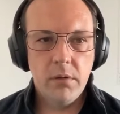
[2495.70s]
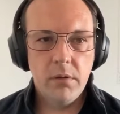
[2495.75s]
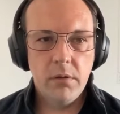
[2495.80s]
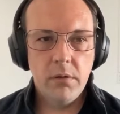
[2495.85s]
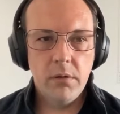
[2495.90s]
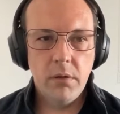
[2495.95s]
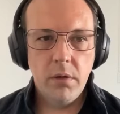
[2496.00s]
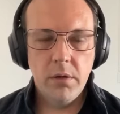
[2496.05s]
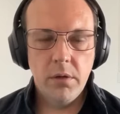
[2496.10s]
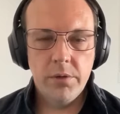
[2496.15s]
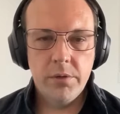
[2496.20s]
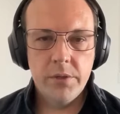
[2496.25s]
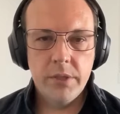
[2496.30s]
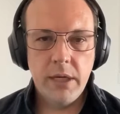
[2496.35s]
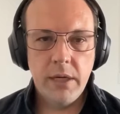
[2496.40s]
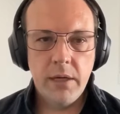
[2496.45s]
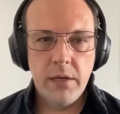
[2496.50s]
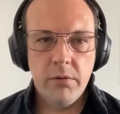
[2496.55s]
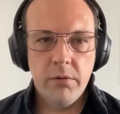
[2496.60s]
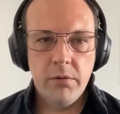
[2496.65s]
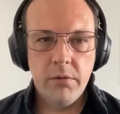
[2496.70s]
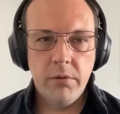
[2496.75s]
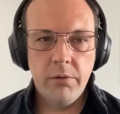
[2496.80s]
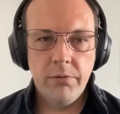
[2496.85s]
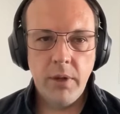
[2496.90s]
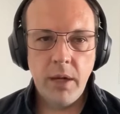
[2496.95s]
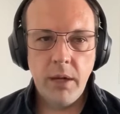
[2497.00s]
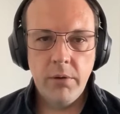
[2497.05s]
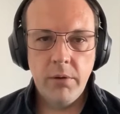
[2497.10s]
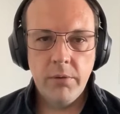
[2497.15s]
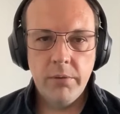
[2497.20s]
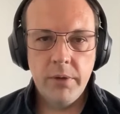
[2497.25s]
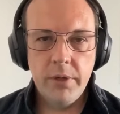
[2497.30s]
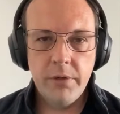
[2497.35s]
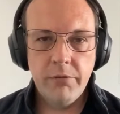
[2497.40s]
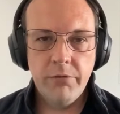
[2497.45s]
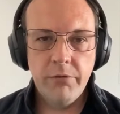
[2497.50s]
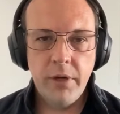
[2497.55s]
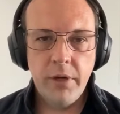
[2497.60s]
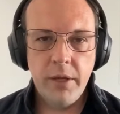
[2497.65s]
Understand how to read
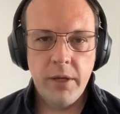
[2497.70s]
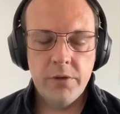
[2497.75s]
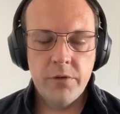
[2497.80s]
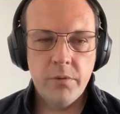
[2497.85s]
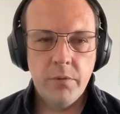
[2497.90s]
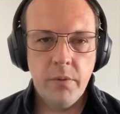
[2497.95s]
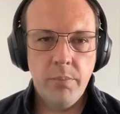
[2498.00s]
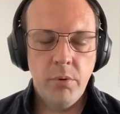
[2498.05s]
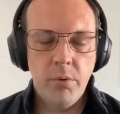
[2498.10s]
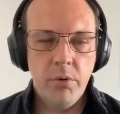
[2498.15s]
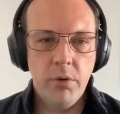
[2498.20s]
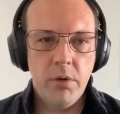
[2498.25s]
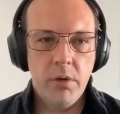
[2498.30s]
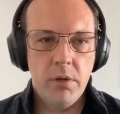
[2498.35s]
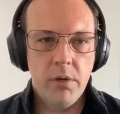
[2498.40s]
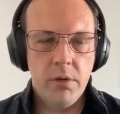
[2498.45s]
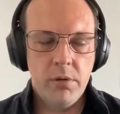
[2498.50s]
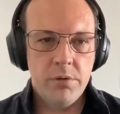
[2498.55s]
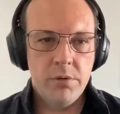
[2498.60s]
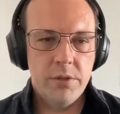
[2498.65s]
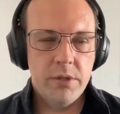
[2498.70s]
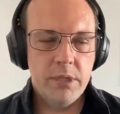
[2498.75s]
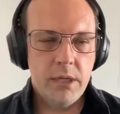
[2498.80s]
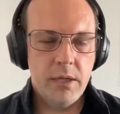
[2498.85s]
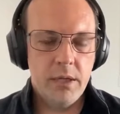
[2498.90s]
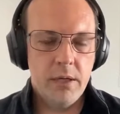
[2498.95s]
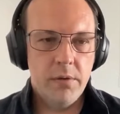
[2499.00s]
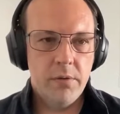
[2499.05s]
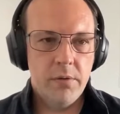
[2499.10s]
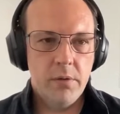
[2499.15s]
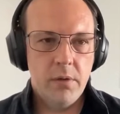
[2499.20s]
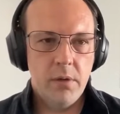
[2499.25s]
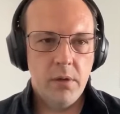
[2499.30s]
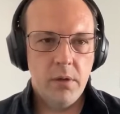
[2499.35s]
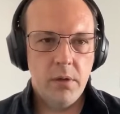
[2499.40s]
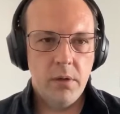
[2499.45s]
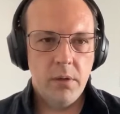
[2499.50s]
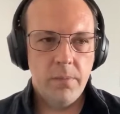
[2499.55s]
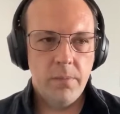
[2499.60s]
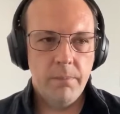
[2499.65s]
your financial report, and understand
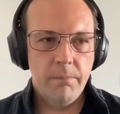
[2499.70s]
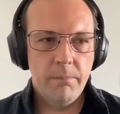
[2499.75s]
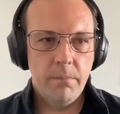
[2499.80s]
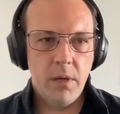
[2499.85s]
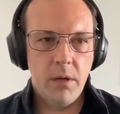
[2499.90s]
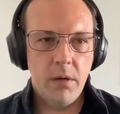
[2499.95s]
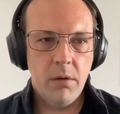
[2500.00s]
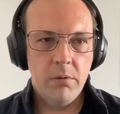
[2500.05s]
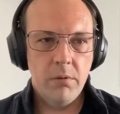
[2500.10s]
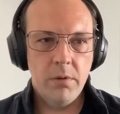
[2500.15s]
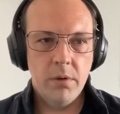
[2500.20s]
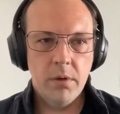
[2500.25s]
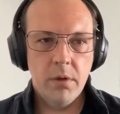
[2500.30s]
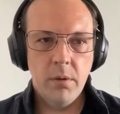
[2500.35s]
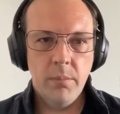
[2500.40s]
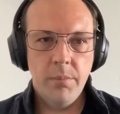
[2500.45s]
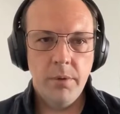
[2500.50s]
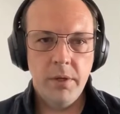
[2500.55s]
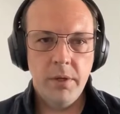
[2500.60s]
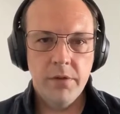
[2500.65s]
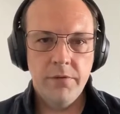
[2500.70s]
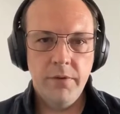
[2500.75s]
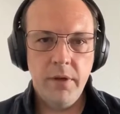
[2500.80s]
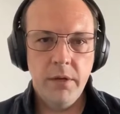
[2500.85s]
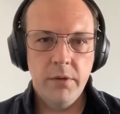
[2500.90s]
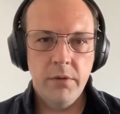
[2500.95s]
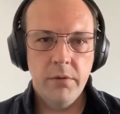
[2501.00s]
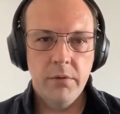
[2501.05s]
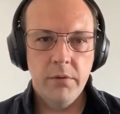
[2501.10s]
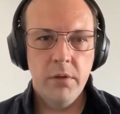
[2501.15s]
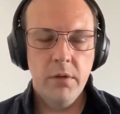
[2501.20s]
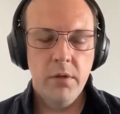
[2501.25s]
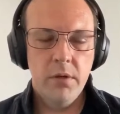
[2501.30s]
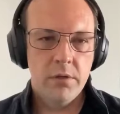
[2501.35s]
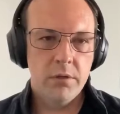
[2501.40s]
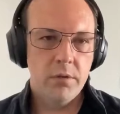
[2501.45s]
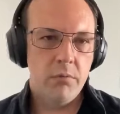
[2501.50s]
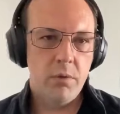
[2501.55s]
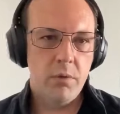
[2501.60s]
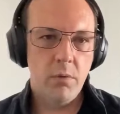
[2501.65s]
how your company is valued.
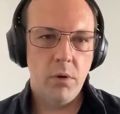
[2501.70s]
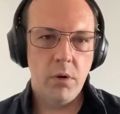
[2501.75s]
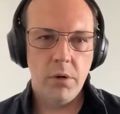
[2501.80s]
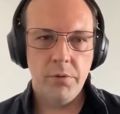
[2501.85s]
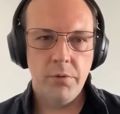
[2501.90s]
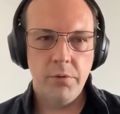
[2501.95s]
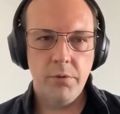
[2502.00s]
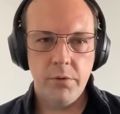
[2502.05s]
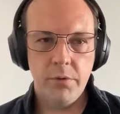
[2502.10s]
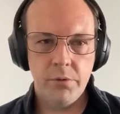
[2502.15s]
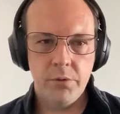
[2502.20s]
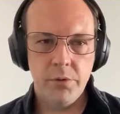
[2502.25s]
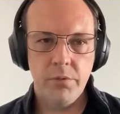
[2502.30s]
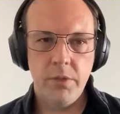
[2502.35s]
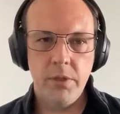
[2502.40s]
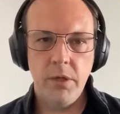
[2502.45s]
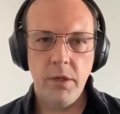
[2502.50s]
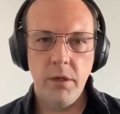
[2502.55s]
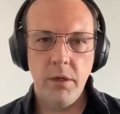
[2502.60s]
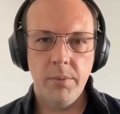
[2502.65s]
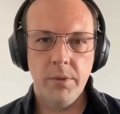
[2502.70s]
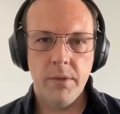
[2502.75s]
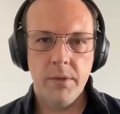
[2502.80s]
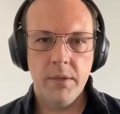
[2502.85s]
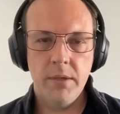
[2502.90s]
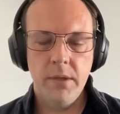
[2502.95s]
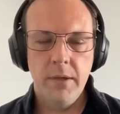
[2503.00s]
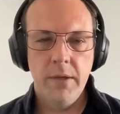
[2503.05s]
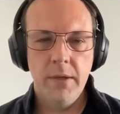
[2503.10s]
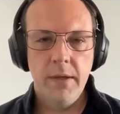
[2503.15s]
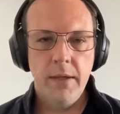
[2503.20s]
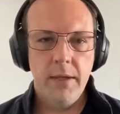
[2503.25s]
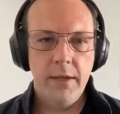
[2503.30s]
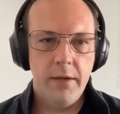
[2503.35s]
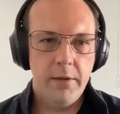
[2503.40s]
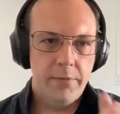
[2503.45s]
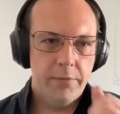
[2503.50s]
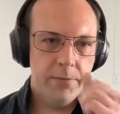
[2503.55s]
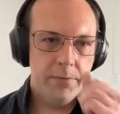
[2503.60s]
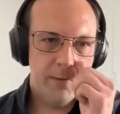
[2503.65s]
So we walk through those 3 topics.
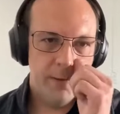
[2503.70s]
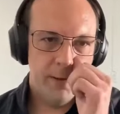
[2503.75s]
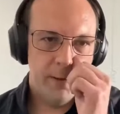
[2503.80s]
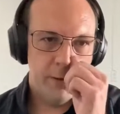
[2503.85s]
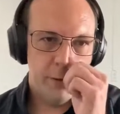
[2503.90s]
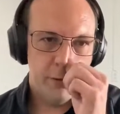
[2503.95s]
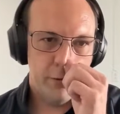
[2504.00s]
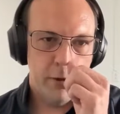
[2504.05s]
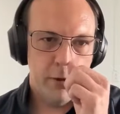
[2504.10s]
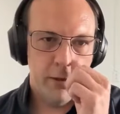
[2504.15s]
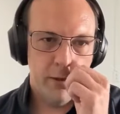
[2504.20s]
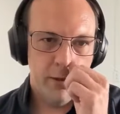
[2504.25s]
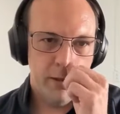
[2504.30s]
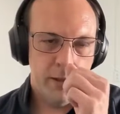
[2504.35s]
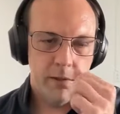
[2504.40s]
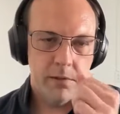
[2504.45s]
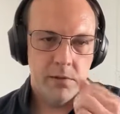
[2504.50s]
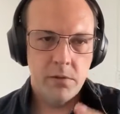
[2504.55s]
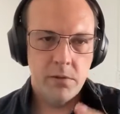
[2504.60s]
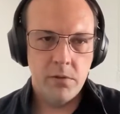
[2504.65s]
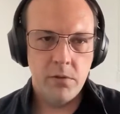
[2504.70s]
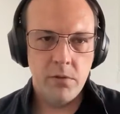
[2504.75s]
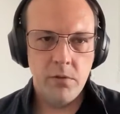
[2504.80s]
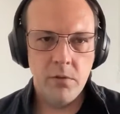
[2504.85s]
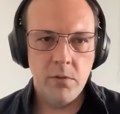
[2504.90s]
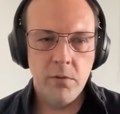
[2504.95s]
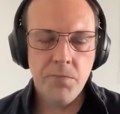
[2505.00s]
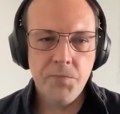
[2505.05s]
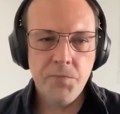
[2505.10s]
If you're struggling to